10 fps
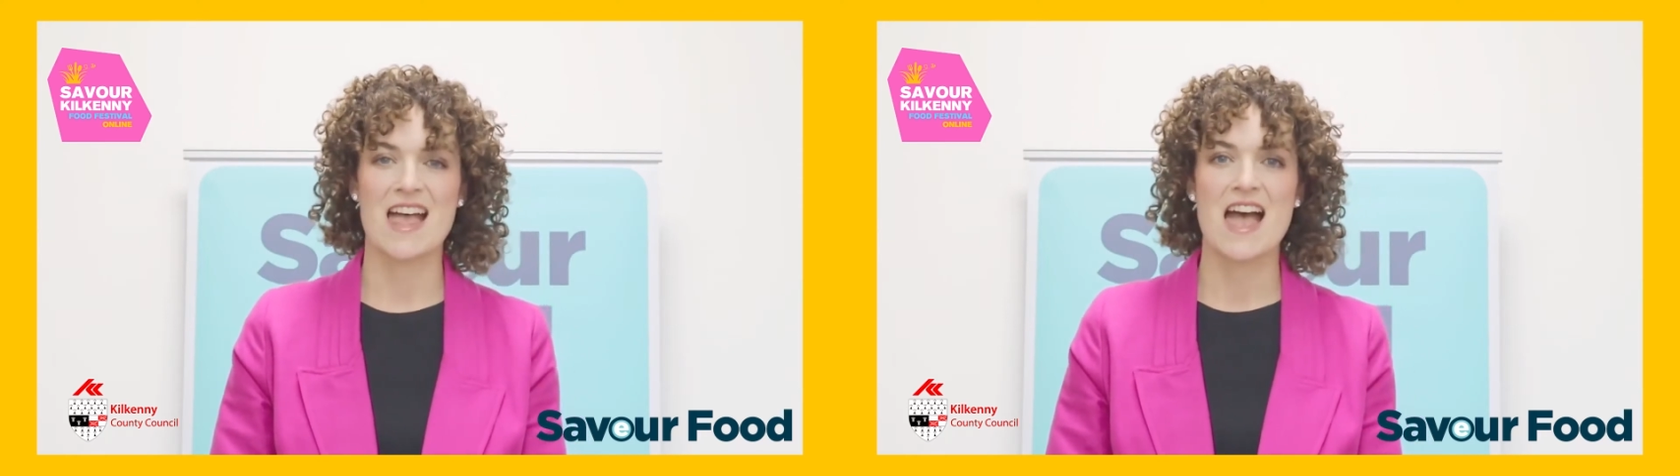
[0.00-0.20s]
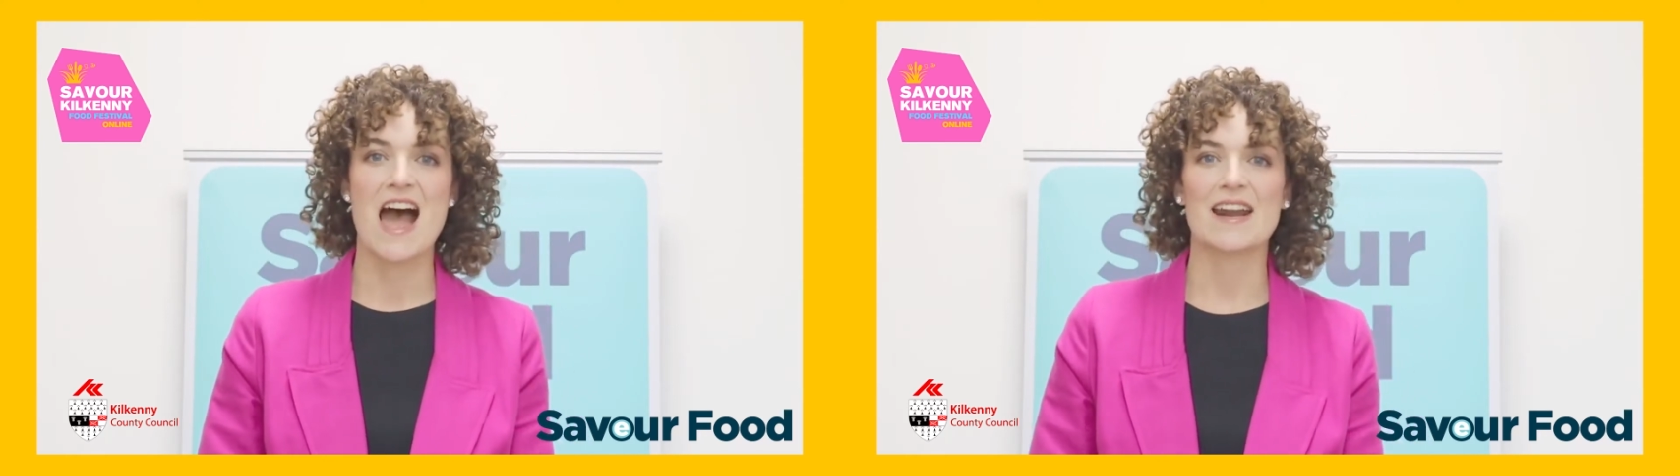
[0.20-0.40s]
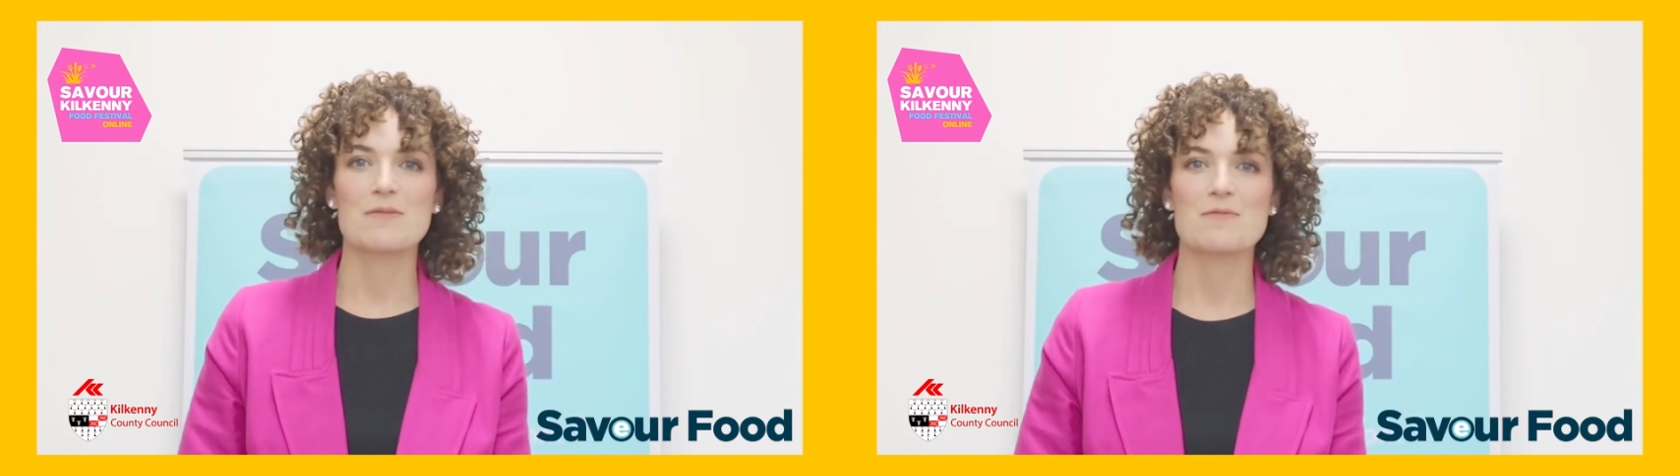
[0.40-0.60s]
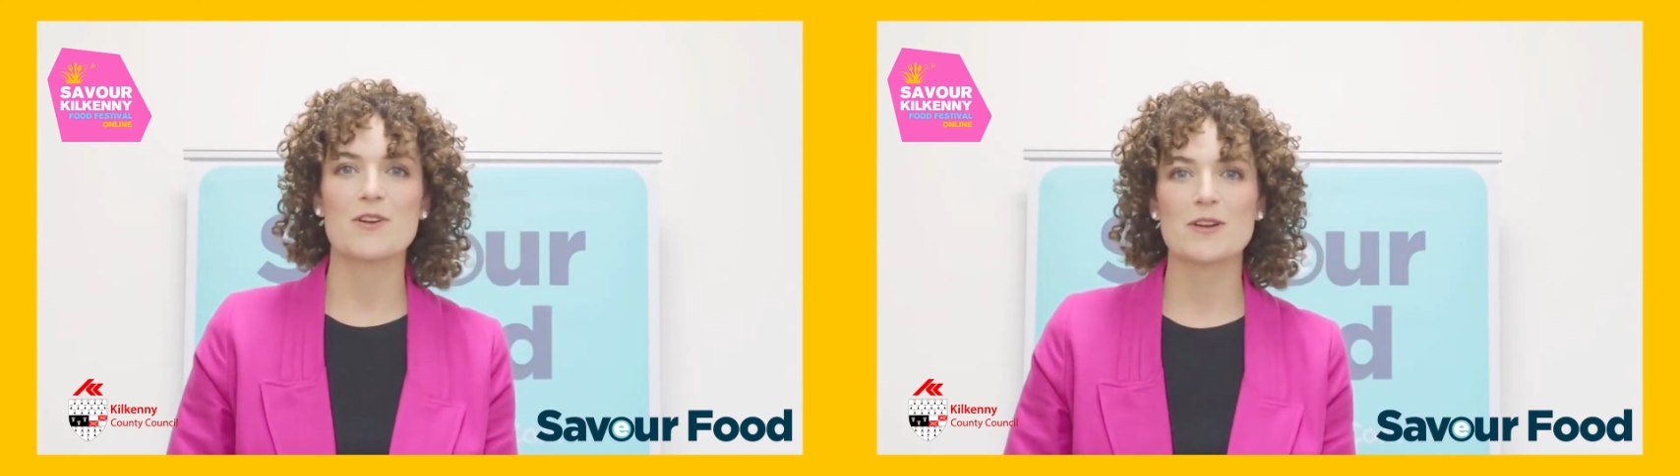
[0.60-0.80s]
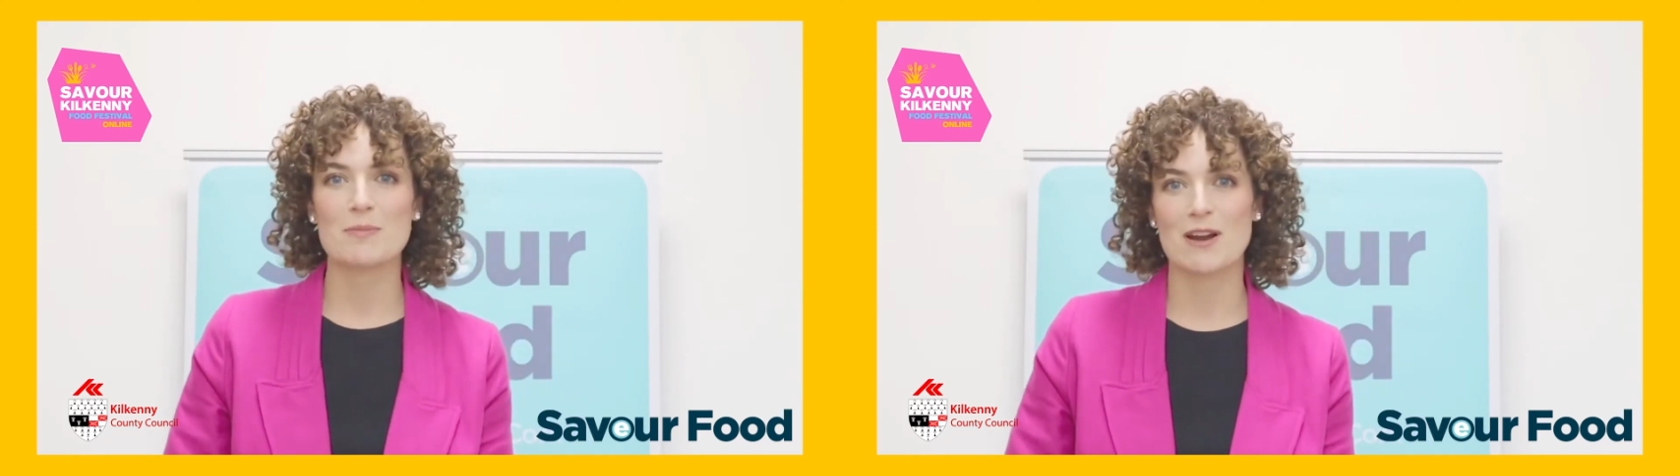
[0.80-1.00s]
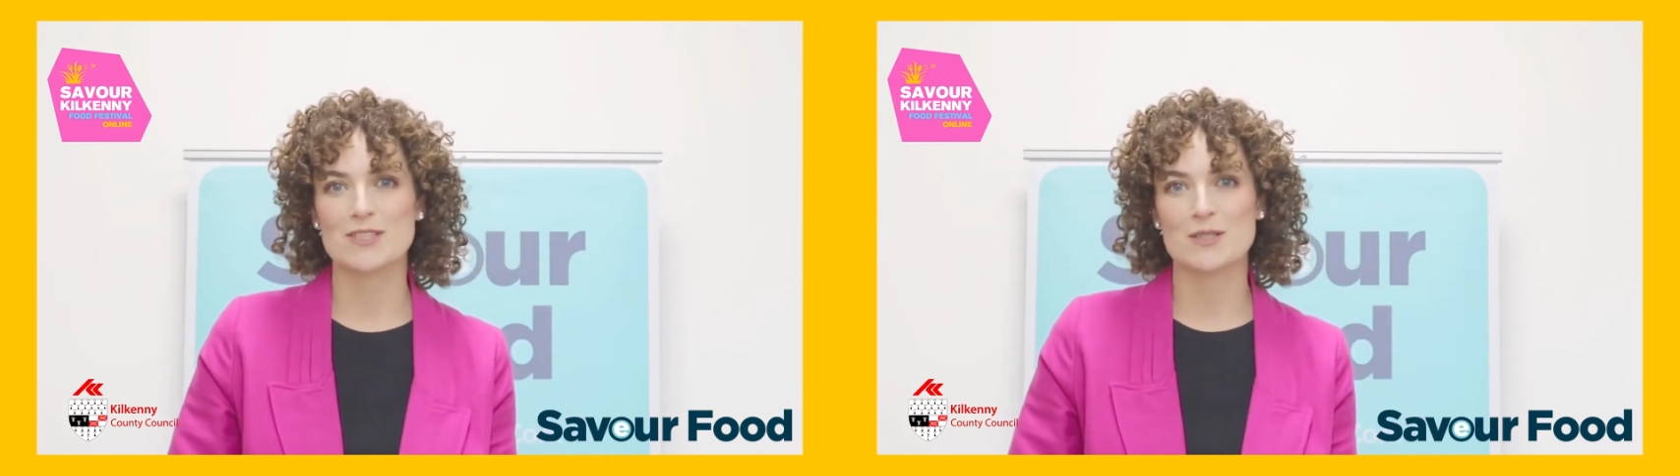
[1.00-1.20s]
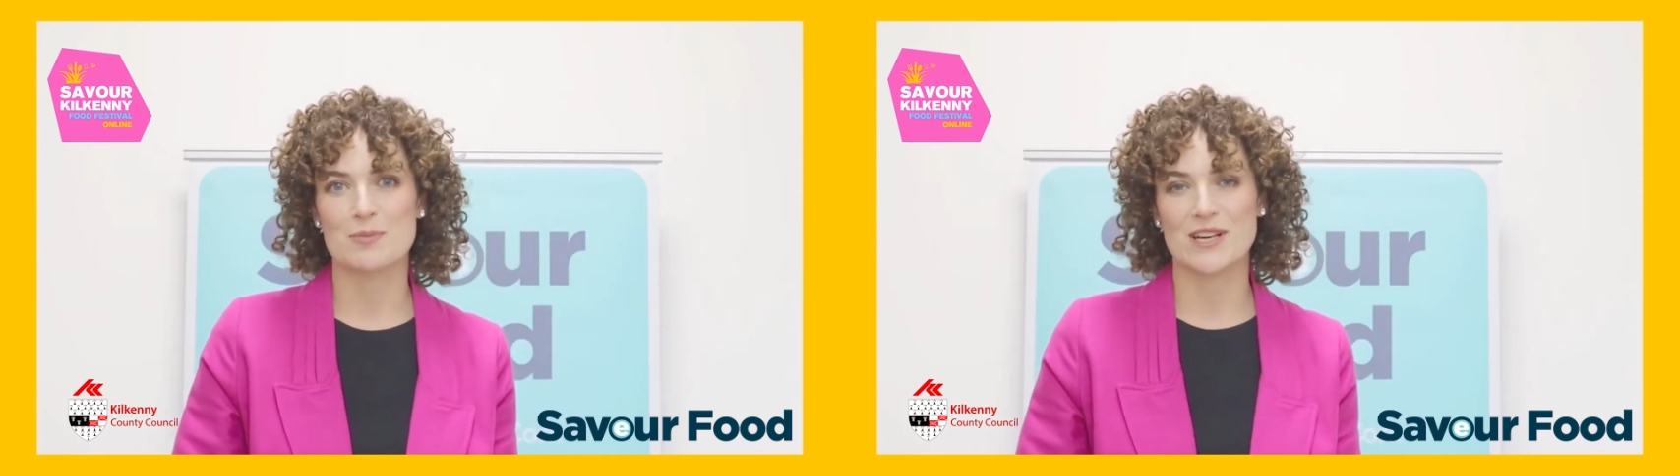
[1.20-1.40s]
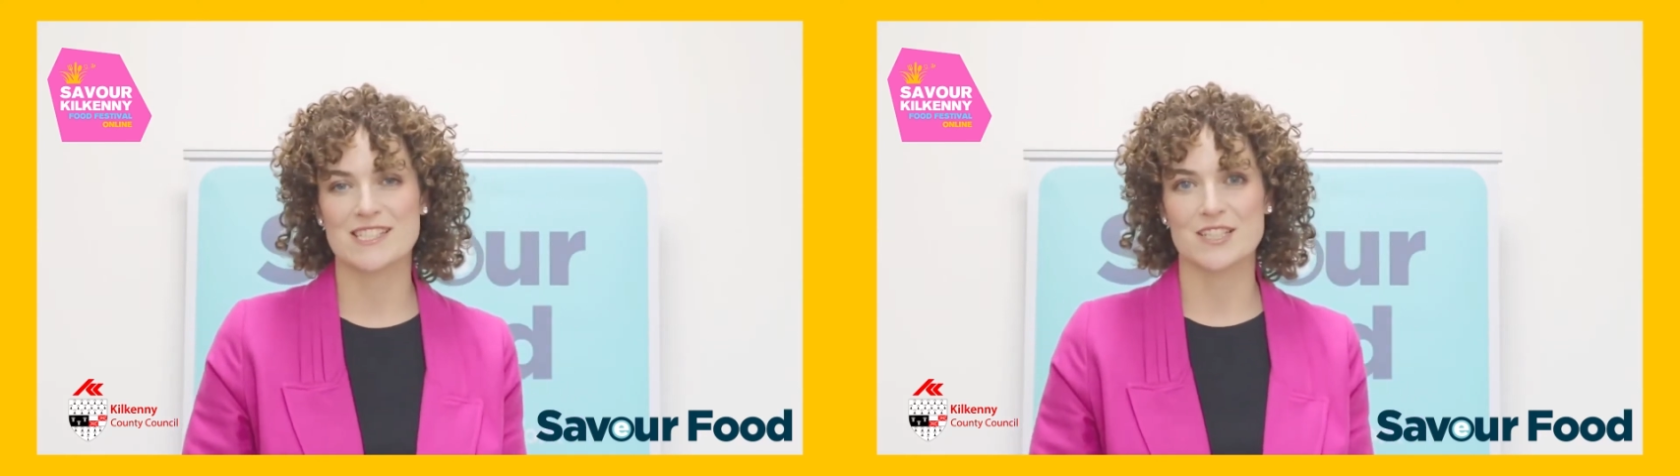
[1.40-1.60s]
and I'm very proud to
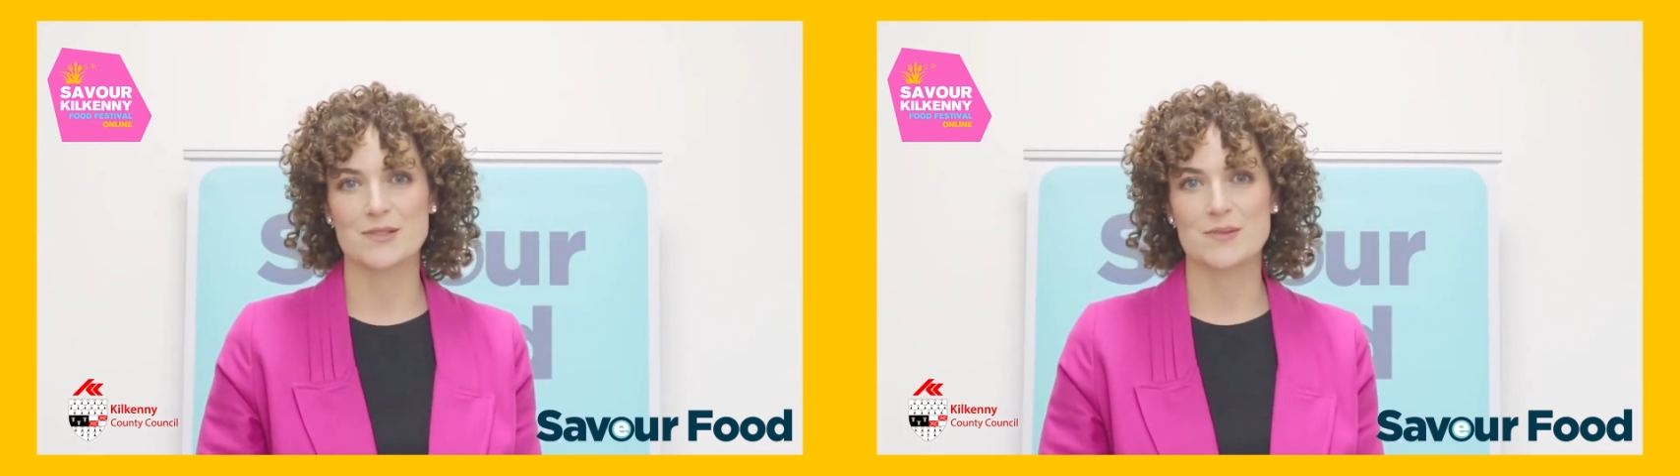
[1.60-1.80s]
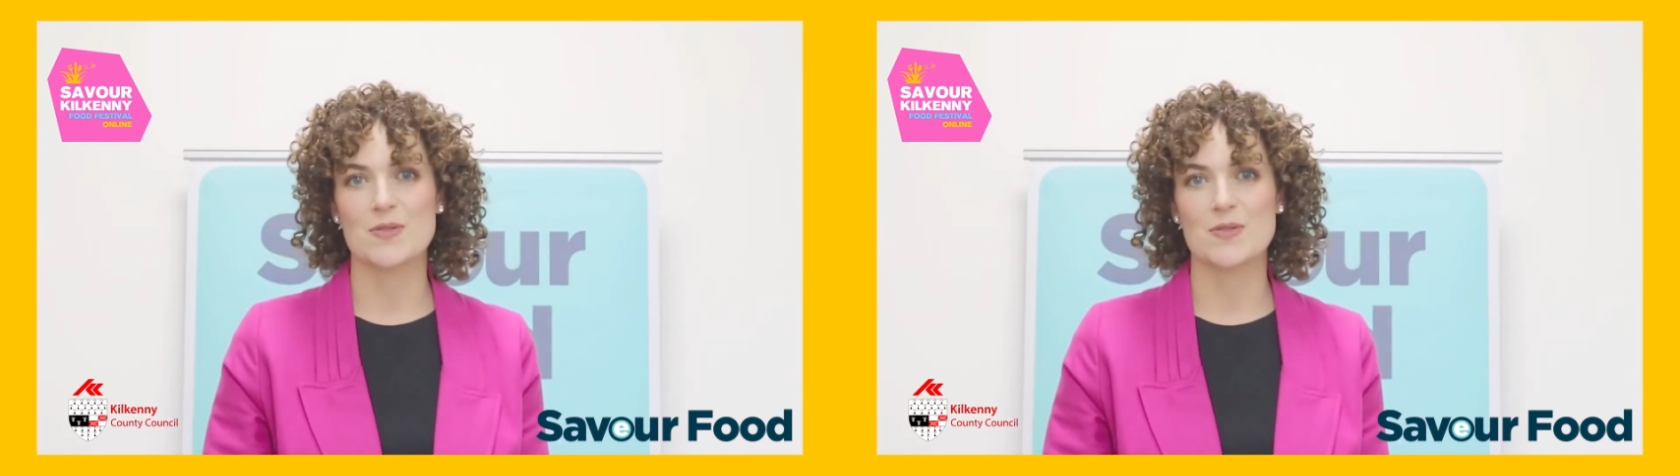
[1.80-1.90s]
bring to you